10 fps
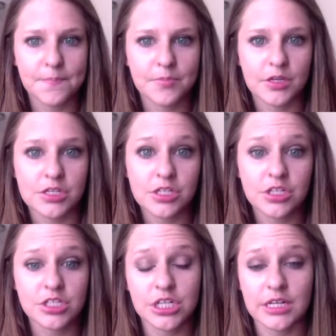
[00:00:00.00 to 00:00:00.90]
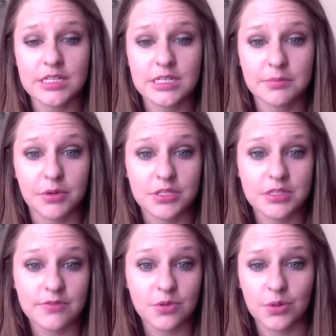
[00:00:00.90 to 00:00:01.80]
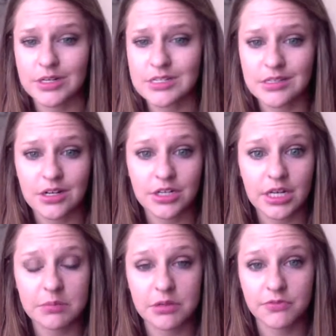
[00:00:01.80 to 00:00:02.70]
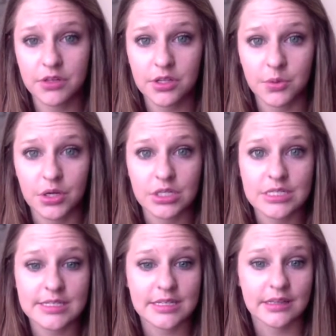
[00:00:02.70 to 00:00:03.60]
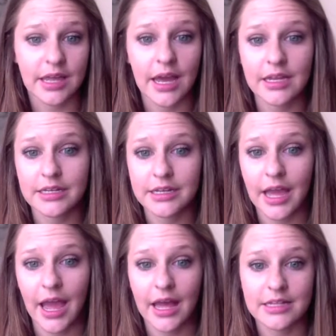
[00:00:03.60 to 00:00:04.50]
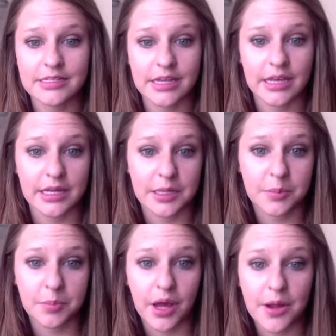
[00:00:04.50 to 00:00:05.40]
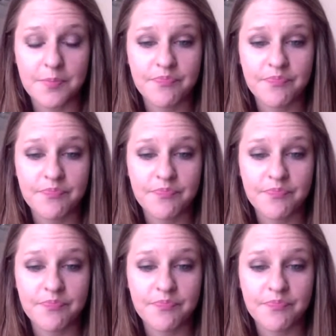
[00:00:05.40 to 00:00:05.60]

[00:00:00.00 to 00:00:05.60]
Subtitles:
there's a good chance that most of the words in there are going to be filler words, like, as, and, but.